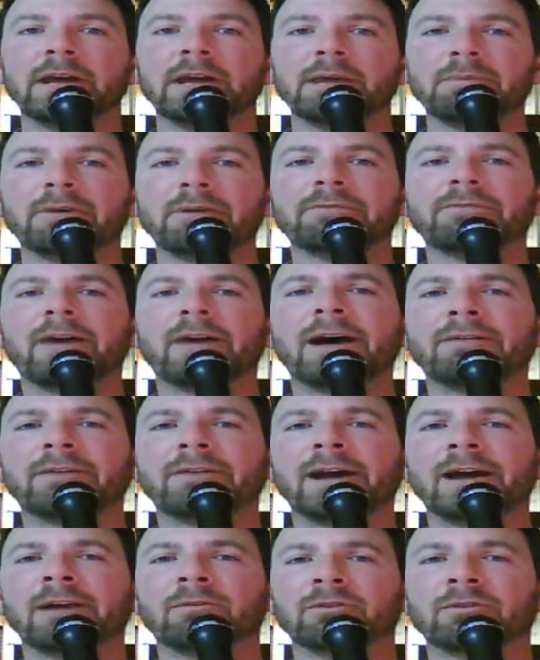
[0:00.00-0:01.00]
About 5
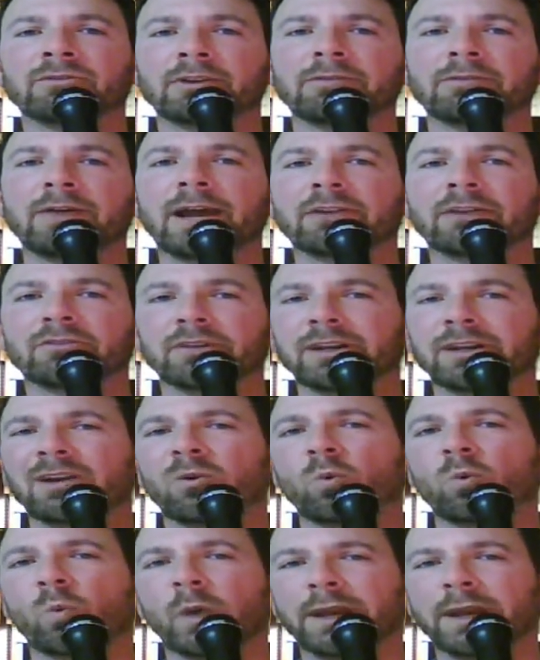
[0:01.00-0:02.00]
hours of actually
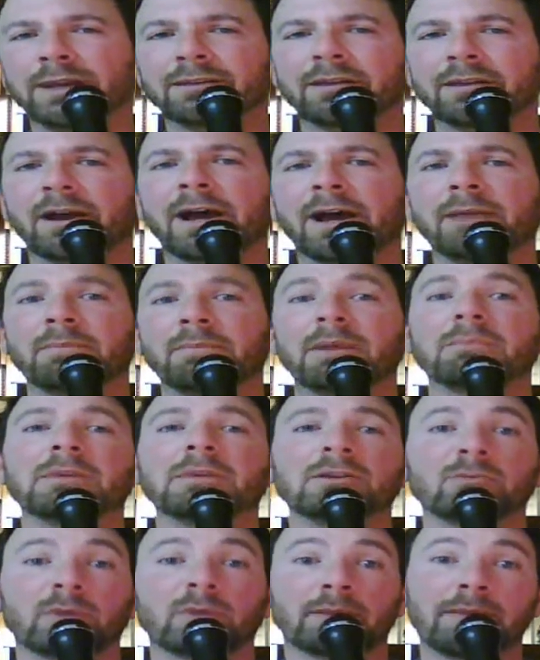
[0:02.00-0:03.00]
awake time. That
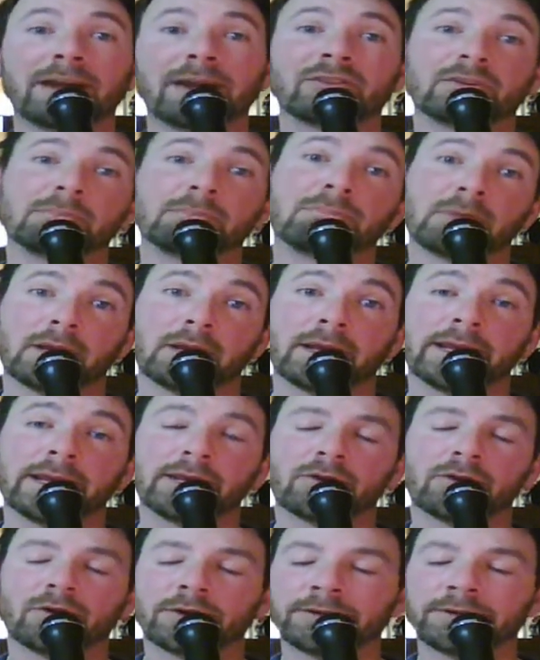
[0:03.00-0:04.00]
means when I'm actually
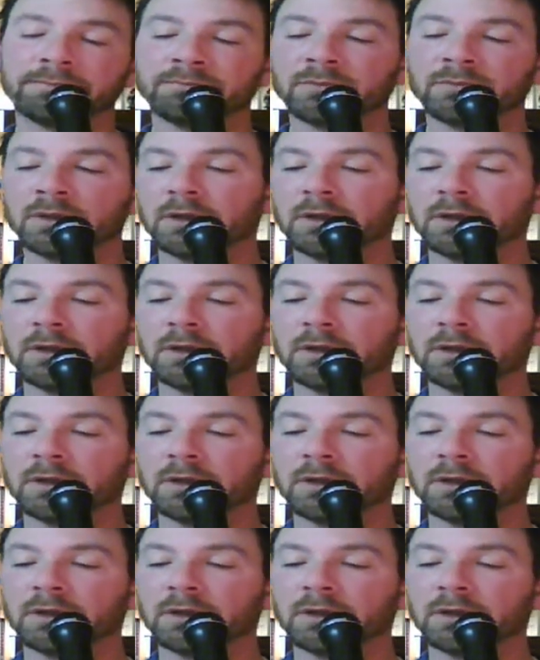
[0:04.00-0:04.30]
playing on it.